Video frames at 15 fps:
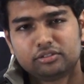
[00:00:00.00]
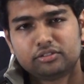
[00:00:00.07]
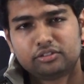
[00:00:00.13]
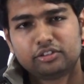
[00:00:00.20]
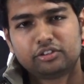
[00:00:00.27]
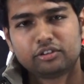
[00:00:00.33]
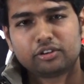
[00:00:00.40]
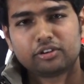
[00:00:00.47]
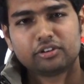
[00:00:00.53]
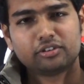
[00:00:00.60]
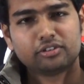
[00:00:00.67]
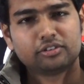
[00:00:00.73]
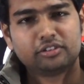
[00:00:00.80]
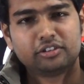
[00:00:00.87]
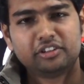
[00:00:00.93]
secure
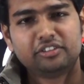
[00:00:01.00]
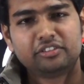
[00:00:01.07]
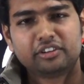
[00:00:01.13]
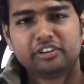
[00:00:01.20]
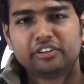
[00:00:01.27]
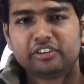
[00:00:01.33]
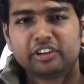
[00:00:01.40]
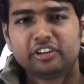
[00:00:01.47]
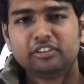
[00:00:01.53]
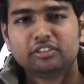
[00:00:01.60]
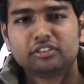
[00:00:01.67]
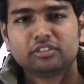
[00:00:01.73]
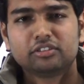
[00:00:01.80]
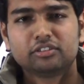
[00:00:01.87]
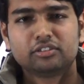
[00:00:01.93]
a decent rank,
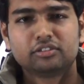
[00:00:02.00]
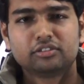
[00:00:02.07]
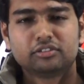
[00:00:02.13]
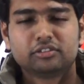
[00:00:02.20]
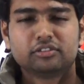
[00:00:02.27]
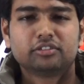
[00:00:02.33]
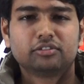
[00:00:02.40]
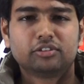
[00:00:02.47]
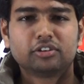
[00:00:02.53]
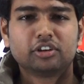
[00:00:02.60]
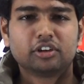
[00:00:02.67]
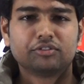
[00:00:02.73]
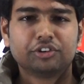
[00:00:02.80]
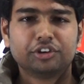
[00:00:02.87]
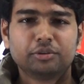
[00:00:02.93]
not
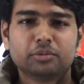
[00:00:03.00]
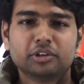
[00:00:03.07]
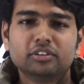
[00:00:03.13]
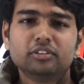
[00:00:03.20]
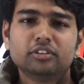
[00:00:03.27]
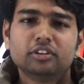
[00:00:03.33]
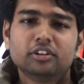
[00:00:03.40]
convertible.